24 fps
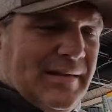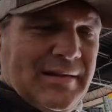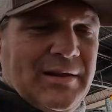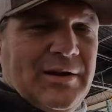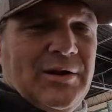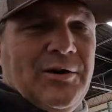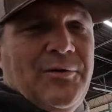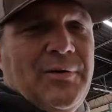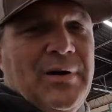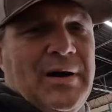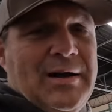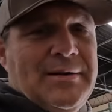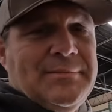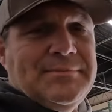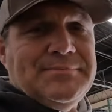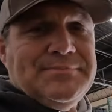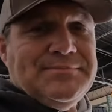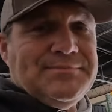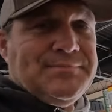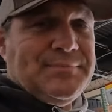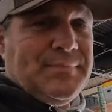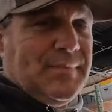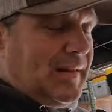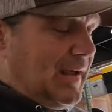you know what?
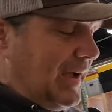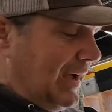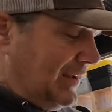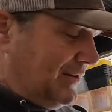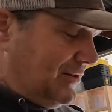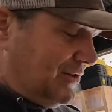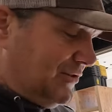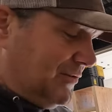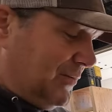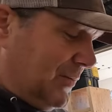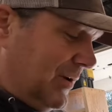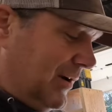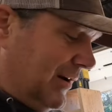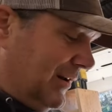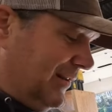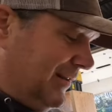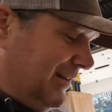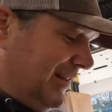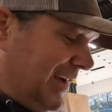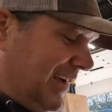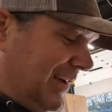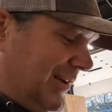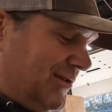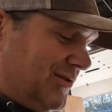I just wanted
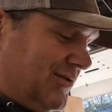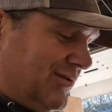to take